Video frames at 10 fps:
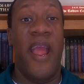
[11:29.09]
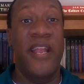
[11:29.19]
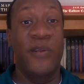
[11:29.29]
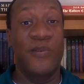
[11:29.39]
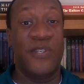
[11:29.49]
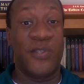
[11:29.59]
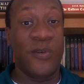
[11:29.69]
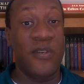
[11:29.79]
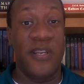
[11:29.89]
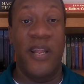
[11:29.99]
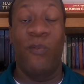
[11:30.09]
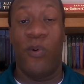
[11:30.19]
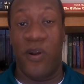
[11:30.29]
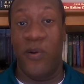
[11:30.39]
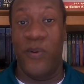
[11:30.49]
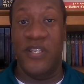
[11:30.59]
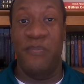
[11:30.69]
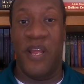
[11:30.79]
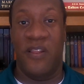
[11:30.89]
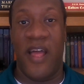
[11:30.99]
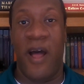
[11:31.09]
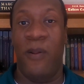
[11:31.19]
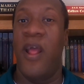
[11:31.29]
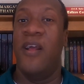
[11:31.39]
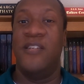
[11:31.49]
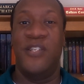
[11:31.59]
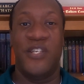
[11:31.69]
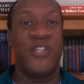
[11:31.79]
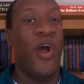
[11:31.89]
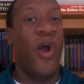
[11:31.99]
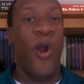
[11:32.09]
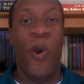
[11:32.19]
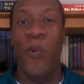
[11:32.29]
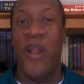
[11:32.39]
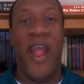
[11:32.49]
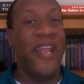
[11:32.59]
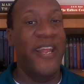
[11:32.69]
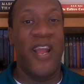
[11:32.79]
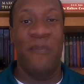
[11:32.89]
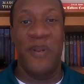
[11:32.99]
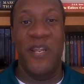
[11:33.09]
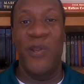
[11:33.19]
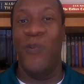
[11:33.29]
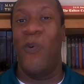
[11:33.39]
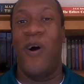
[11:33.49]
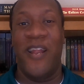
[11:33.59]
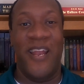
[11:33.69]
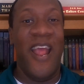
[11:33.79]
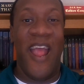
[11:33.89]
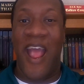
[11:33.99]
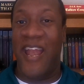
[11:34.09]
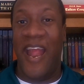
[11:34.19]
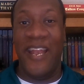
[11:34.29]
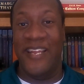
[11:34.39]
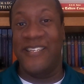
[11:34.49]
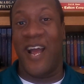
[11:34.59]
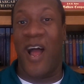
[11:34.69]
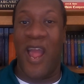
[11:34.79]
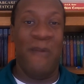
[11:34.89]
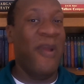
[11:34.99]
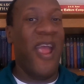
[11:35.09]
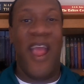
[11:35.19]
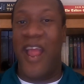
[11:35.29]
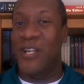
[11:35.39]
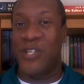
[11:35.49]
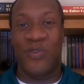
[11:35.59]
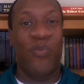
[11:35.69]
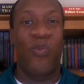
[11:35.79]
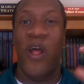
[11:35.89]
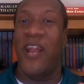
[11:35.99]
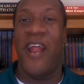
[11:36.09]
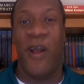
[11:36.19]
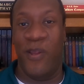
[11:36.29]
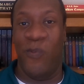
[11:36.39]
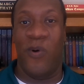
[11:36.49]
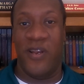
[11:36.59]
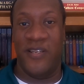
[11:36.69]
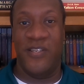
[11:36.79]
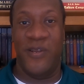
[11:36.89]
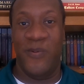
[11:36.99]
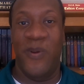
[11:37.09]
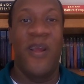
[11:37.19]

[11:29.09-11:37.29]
And you certainly weren't going to be allowed to just own any company you wanted at any time and just run it how you want it to.